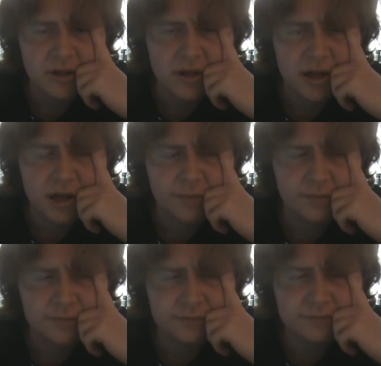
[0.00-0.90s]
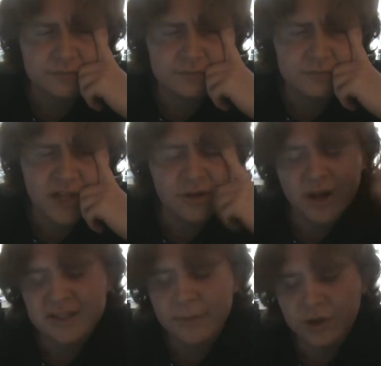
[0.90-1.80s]
Um, and you
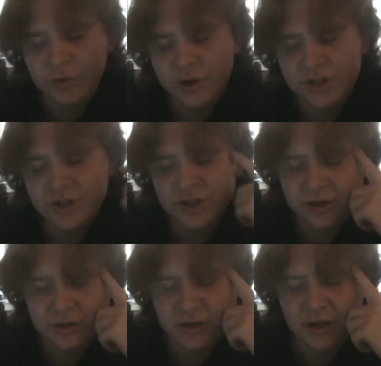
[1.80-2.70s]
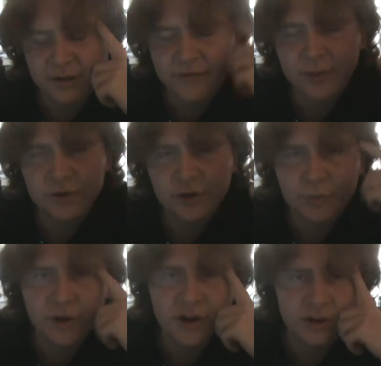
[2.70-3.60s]
asked about the rich and if I'm
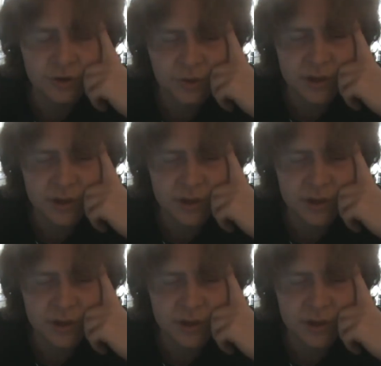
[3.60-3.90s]
humoring you.